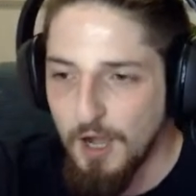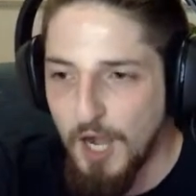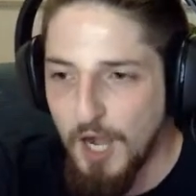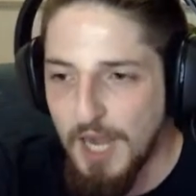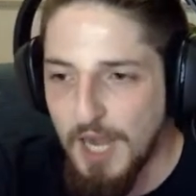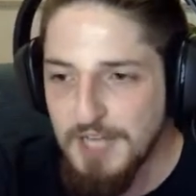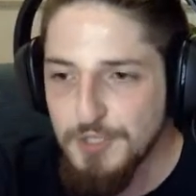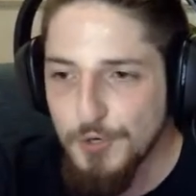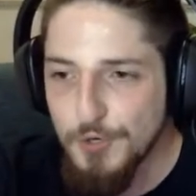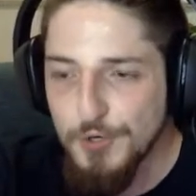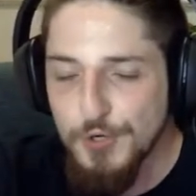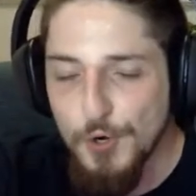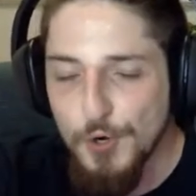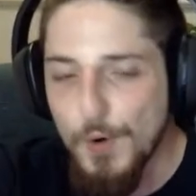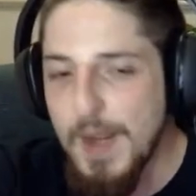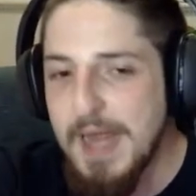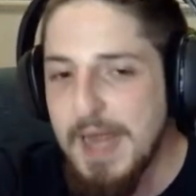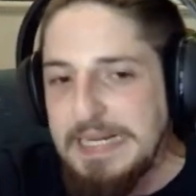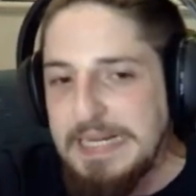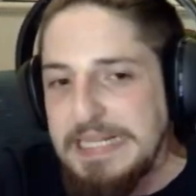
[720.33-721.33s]
I don't
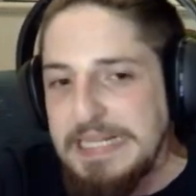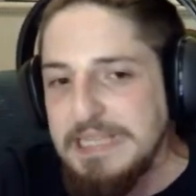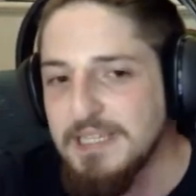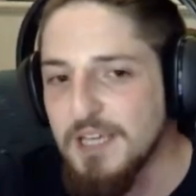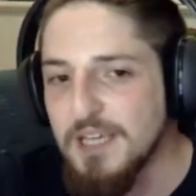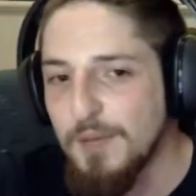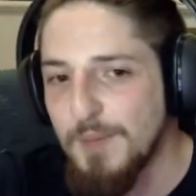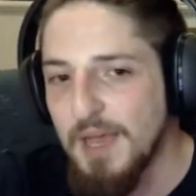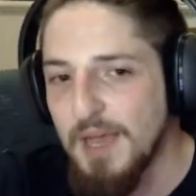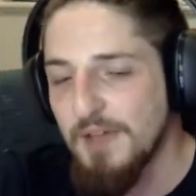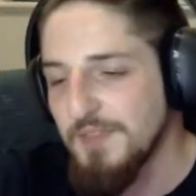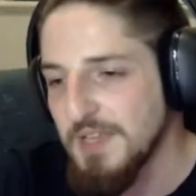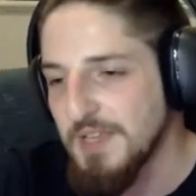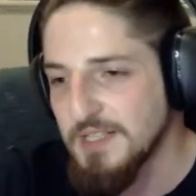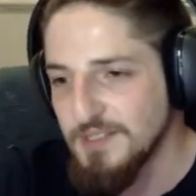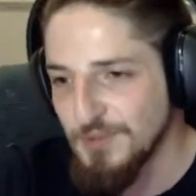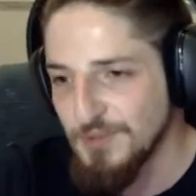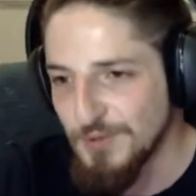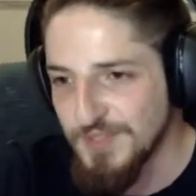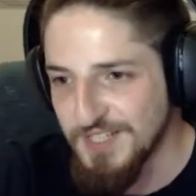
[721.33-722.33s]
know anything about
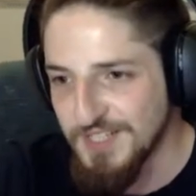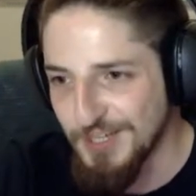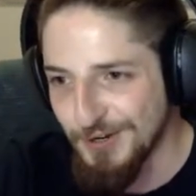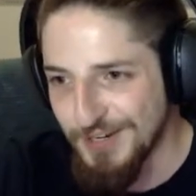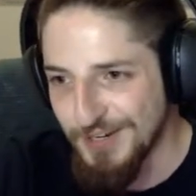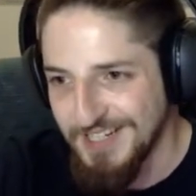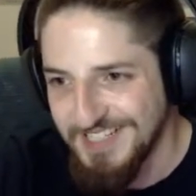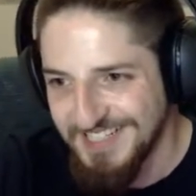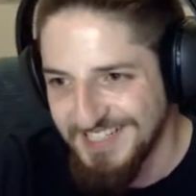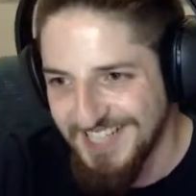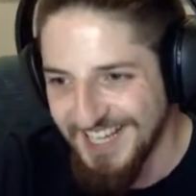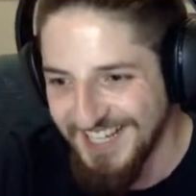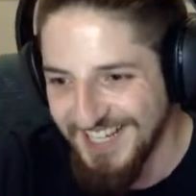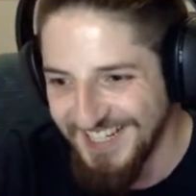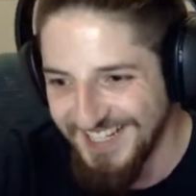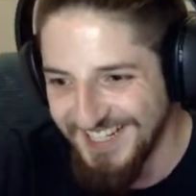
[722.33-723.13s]
these new series.